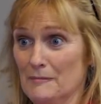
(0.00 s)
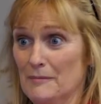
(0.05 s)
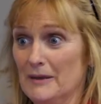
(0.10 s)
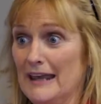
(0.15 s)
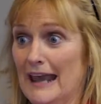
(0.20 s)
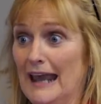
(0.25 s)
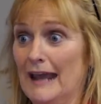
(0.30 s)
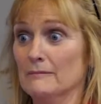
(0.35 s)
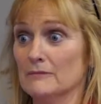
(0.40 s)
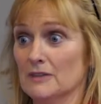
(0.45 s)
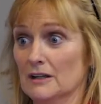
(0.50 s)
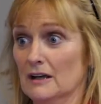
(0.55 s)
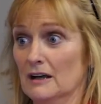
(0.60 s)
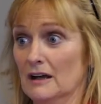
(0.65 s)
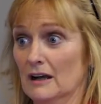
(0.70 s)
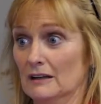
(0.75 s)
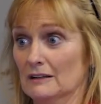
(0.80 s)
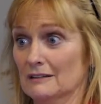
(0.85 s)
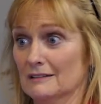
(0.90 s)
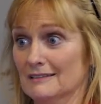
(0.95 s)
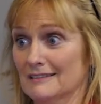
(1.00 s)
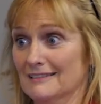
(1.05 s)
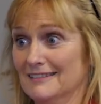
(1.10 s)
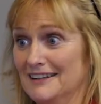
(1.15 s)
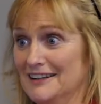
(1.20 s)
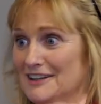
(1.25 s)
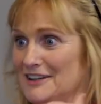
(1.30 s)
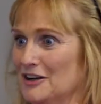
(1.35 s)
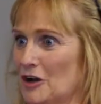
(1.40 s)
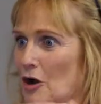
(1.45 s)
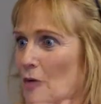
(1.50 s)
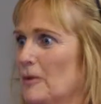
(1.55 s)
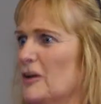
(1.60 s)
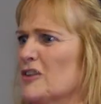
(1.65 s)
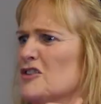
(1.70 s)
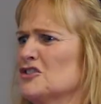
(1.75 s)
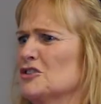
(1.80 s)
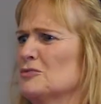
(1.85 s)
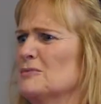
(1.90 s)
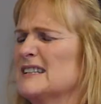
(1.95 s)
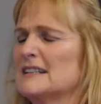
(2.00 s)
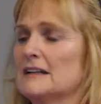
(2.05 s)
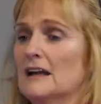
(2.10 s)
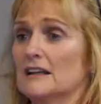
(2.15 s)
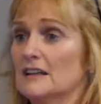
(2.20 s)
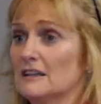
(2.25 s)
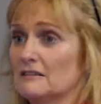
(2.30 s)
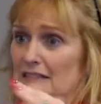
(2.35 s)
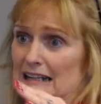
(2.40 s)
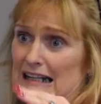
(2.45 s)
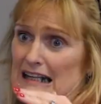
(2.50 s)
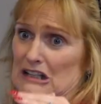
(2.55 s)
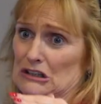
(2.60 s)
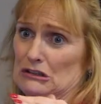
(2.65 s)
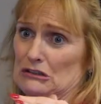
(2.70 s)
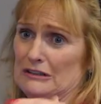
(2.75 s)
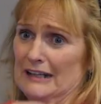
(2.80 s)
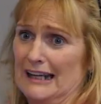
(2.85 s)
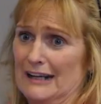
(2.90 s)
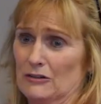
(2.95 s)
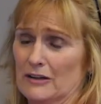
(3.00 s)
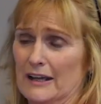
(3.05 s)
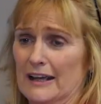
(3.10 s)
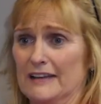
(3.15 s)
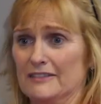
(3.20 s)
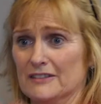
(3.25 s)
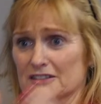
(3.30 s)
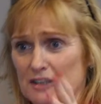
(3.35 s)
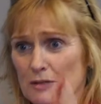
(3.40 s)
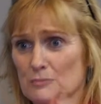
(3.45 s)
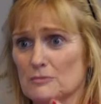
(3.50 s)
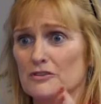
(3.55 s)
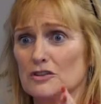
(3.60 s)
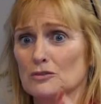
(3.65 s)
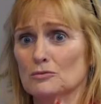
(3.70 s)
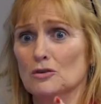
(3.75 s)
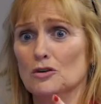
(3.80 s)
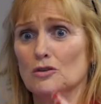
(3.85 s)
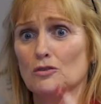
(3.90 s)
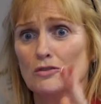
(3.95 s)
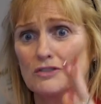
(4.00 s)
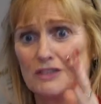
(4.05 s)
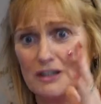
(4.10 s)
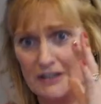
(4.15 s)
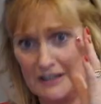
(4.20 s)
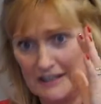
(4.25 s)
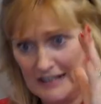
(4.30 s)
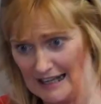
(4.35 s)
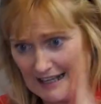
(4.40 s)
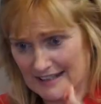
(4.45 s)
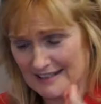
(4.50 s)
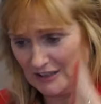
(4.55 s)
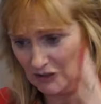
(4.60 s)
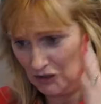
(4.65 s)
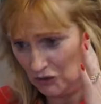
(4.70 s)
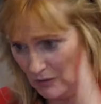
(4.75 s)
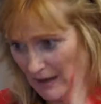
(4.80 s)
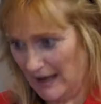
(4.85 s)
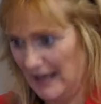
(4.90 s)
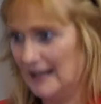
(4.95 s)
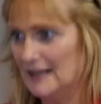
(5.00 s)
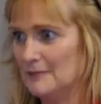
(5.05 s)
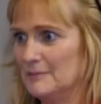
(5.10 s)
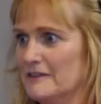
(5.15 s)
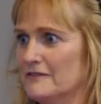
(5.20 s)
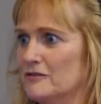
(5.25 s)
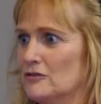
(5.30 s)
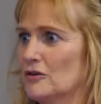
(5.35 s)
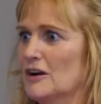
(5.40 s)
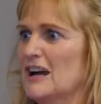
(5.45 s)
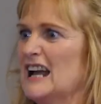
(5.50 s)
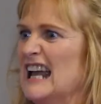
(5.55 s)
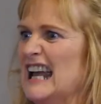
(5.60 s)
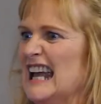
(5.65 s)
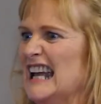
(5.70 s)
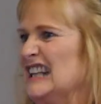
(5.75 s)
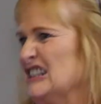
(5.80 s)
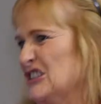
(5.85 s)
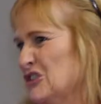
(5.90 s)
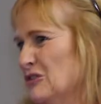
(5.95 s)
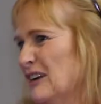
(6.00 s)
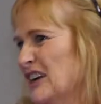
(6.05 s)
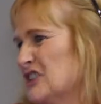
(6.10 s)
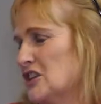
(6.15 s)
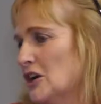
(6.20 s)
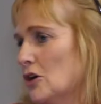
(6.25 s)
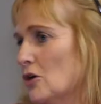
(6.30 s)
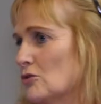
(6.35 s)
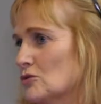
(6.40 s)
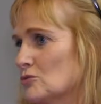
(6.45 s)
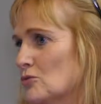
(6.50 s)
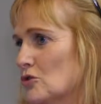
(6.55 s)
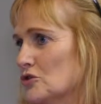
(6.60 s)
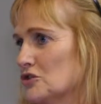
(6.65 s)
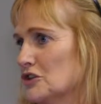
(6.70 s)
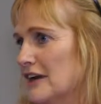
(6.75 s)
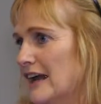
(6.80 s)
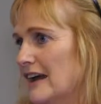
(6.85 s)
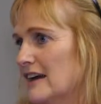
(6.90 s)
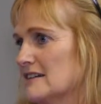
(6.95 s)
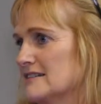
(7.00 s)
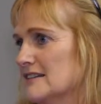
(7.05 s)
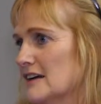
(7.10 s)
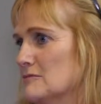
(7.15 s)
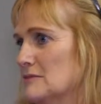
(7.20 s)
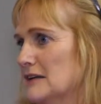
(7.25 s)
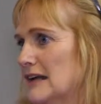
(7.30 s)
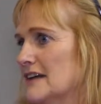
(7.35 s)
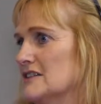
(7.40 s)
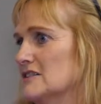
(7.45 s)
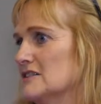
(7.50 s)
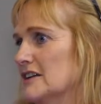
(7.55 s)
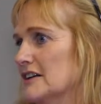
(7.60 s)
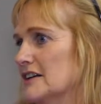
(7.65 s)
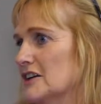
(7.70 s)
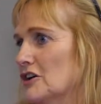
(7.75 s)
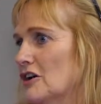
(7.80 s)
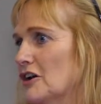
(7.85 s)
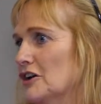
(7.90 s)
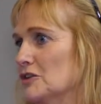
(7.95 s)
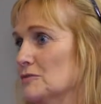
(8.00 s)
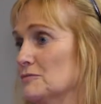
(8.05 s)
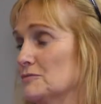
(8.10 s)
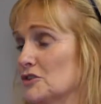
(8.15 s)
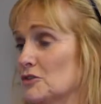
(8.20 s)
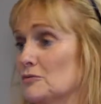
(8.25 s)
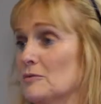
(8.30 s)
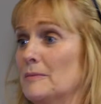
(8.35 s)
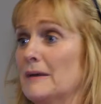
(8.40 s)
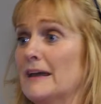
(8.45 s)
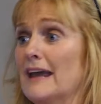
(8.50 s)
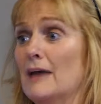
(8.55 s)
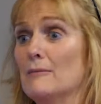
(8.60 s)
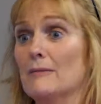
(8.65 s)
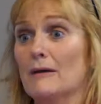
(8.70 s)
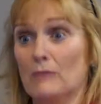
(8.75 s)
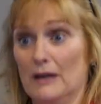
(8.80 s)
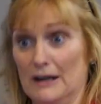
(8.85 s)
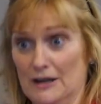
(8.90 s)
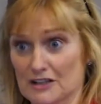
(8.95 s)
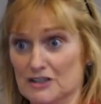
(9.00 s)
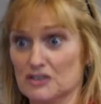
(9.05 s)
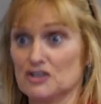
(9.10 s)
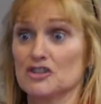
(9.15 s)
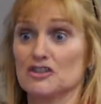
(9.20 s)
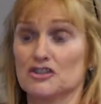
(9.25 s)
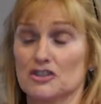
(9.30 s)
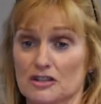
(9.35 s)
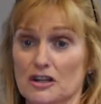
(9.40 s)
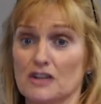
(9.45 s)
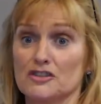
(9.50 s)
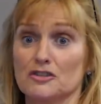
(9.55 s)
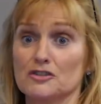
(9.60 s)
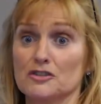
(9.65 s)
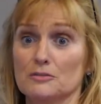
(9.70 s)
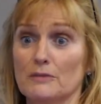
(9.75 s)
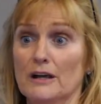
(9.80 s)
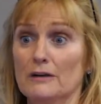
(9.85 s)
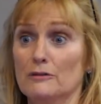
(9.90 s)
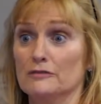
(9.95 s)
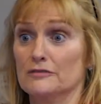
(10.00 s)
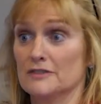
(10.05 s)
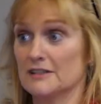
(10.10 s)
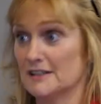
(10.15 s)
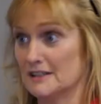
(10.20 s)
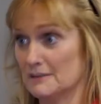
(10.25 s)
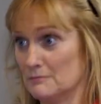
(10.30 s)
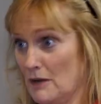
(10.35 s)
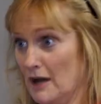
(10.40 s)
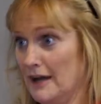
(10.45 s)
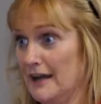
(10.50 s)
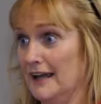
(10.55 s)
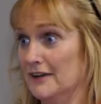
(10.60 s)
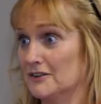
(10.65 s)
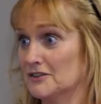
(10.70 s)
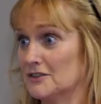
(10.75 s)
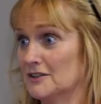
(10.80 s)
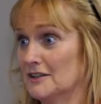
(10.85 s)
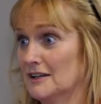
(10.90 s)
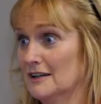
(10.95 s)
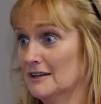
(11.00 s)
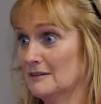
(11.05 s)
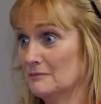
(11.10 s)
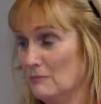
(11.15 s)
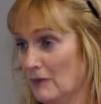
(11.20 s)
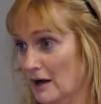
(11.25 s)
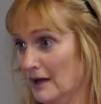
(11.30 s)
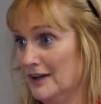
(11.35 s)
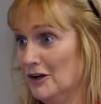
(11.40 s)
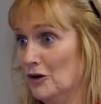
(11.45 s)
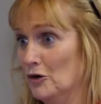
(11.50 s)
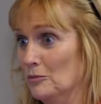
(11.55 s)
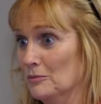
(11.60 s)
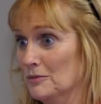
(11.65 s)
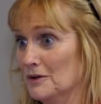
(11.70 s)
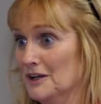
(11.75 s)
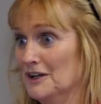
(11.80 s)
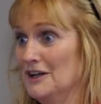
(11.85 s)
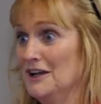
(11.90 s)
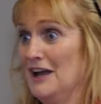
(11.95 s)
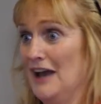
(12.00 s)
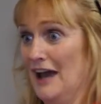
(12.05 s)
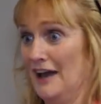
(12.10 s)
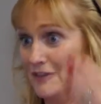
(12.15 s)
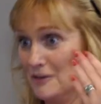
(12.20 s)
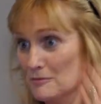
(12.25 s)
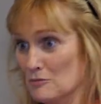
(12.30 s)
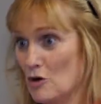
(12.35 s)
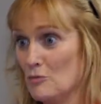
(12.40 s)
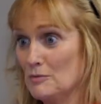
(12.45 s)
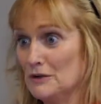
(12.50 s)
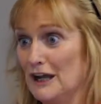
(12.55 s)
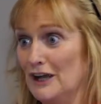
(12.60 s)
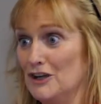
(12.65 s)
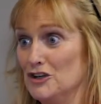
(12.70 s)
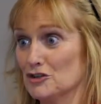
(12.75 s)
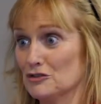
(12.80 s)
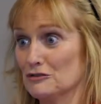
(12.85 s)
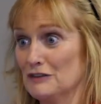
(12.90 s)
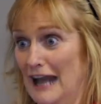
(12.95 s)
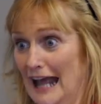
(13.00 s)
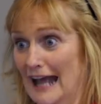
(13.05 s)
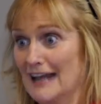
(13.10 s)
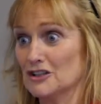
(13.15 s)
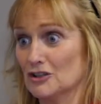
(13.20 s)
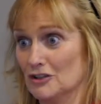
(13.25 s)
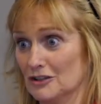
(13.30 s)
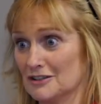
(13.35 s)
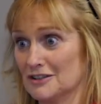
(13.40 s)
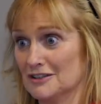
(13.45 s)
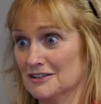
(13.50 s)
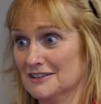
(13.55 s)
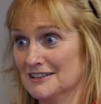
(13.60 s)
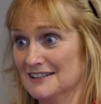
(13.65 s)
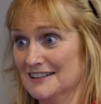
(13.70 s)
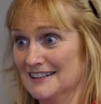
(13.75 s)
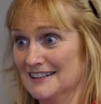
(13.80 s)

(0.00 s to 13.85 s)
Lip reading: became the line. Because it was like, you're an adult now, okay? Some of the rules and the things that you held before don't actually hold water now, because I'm an adult, I can argue them. So it became, well, not under my roof. This is my house, my home. At the moment now, you're an adult,